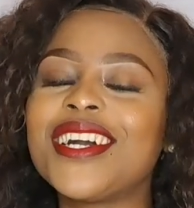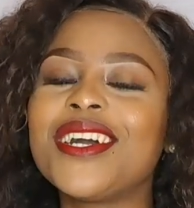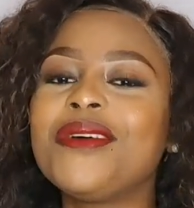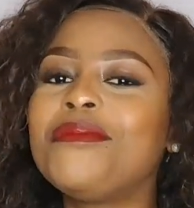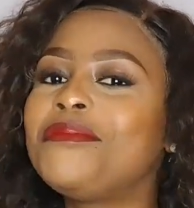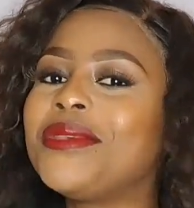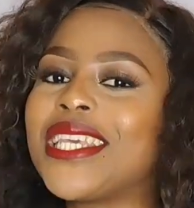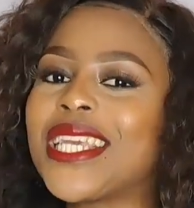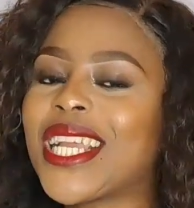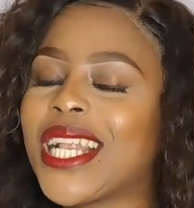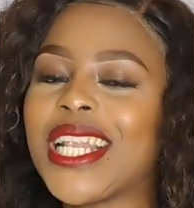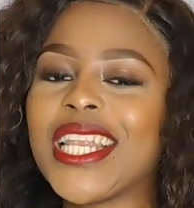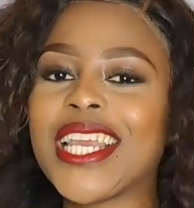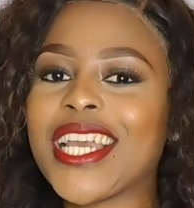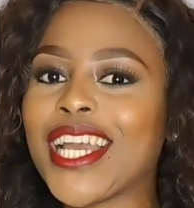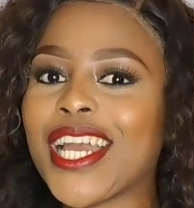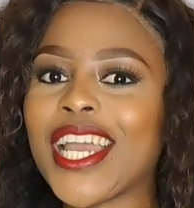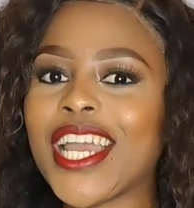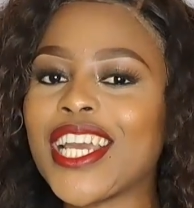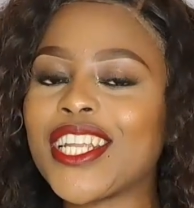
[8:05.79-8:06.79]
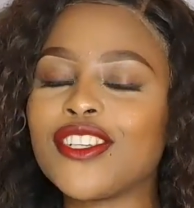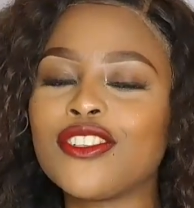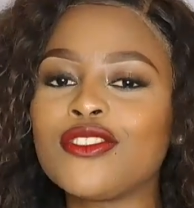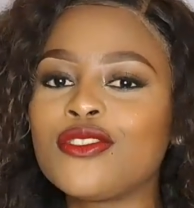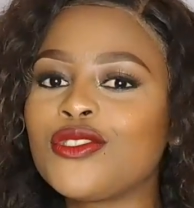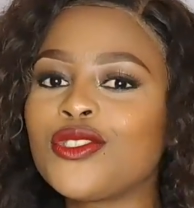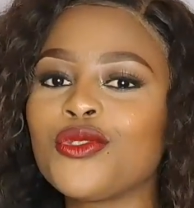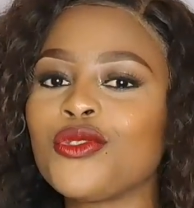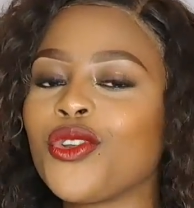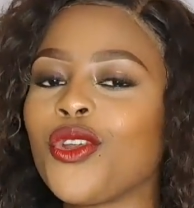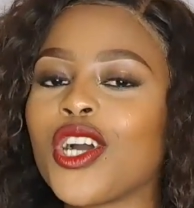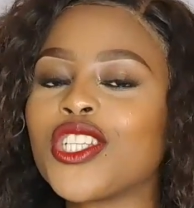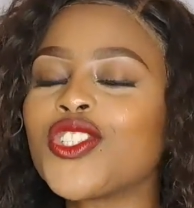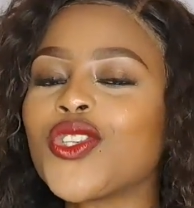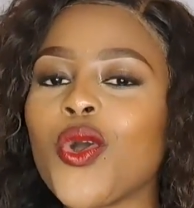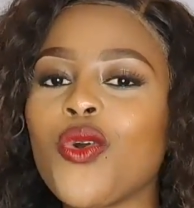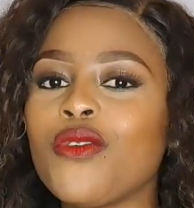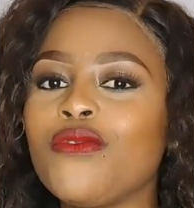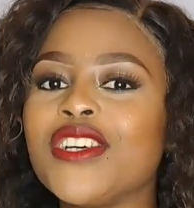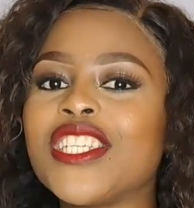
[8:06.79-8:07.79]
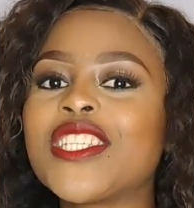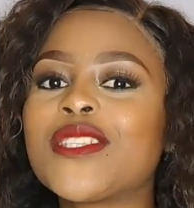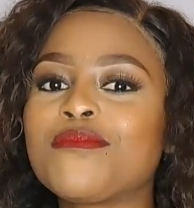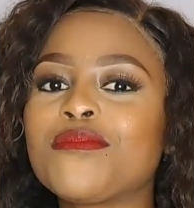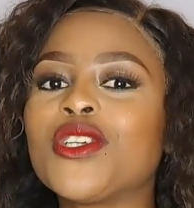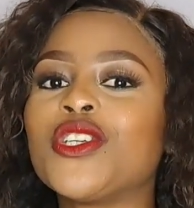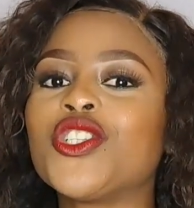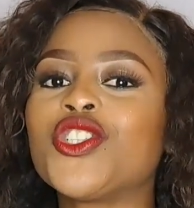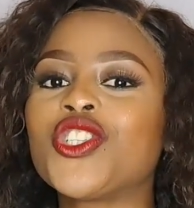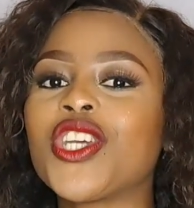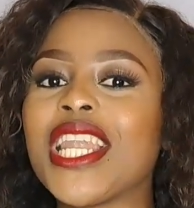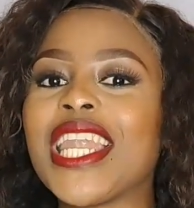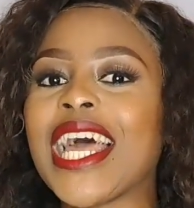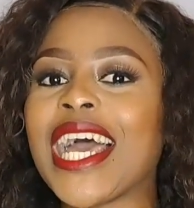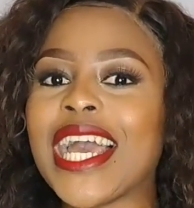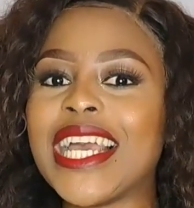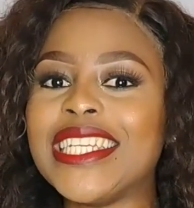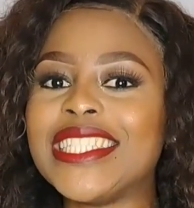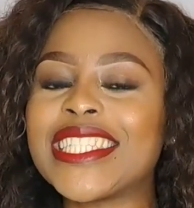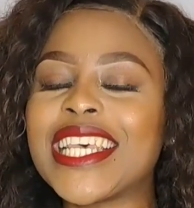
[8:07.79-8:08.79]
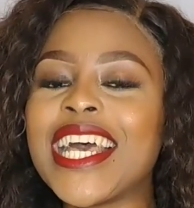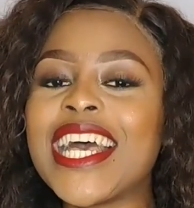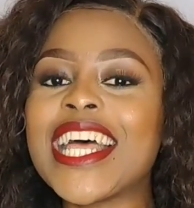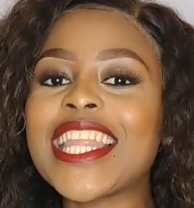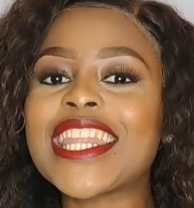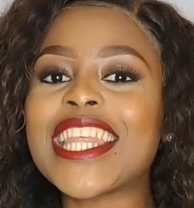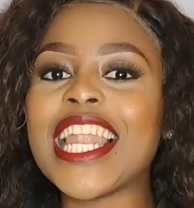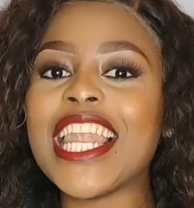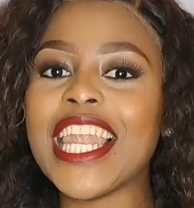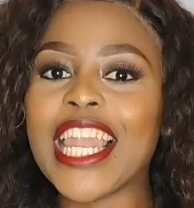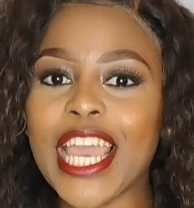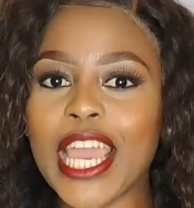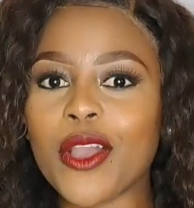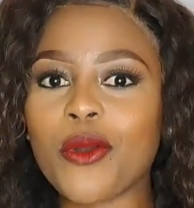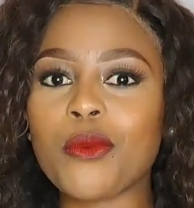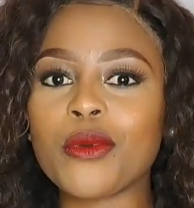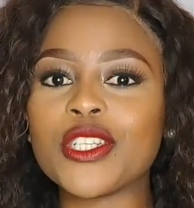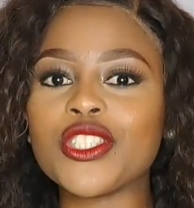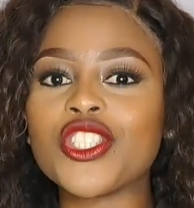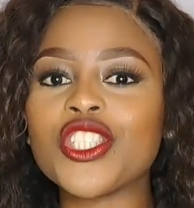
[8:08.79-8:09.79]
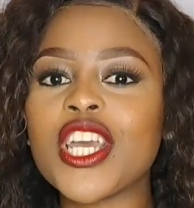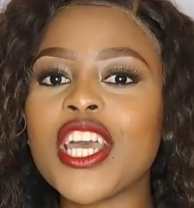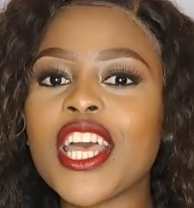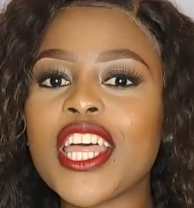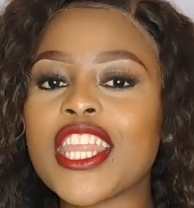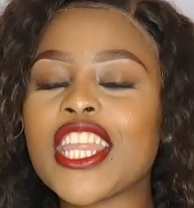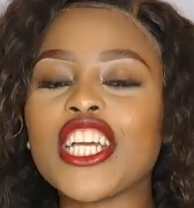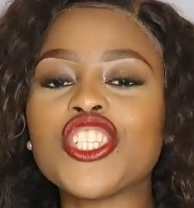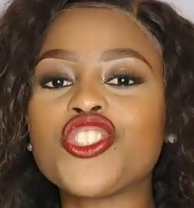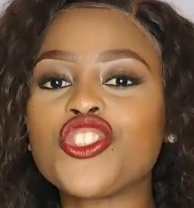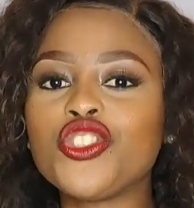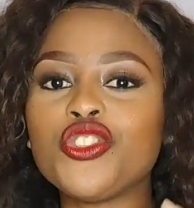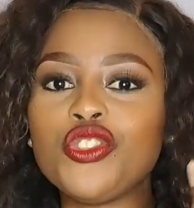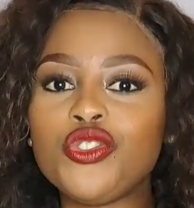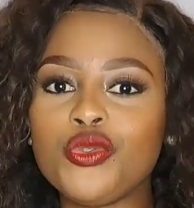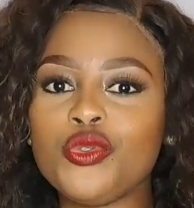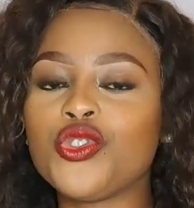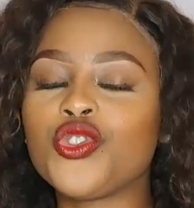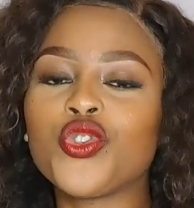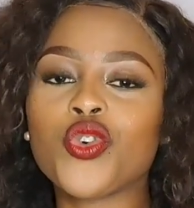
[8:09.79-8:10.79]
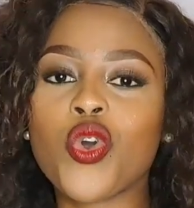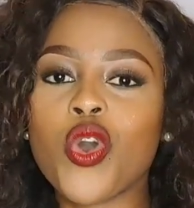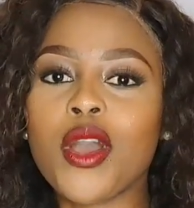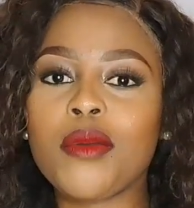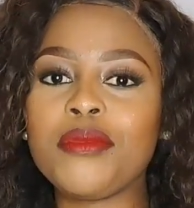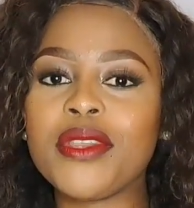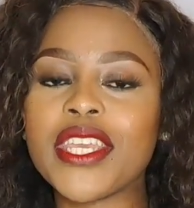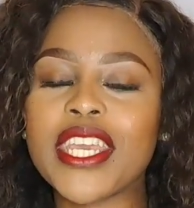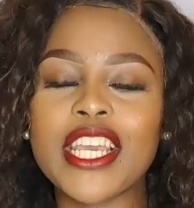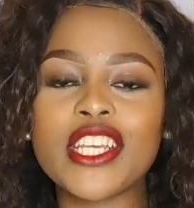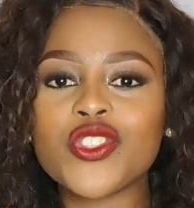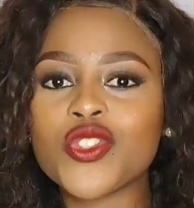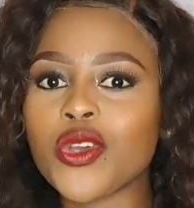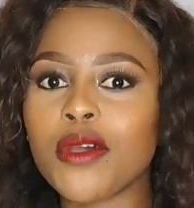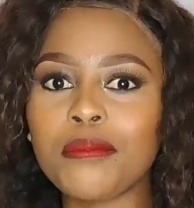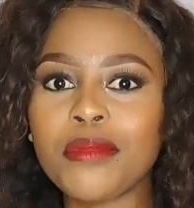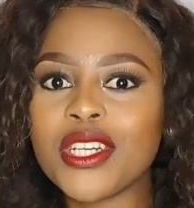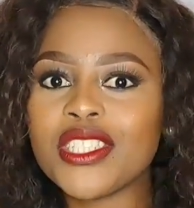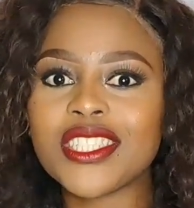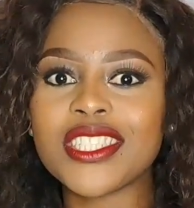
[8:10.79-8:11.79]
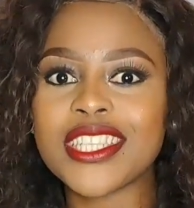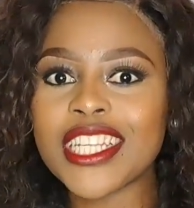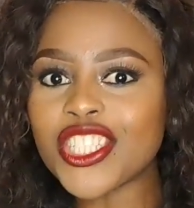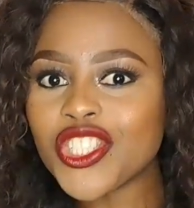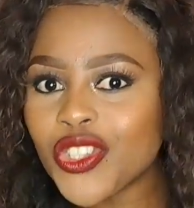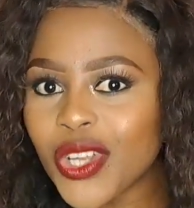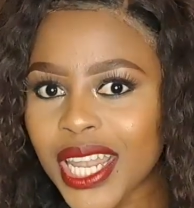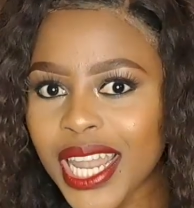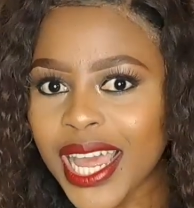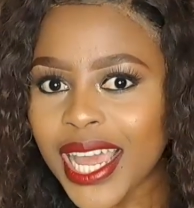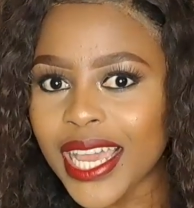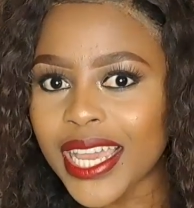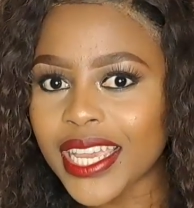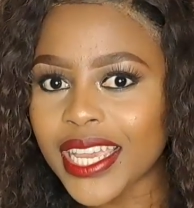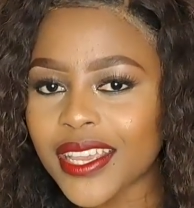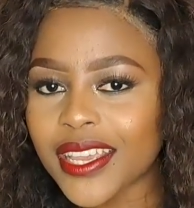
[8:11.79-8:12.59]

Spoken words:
Be clear and do not over spiritualize the language that you use to communicate to a person that you like.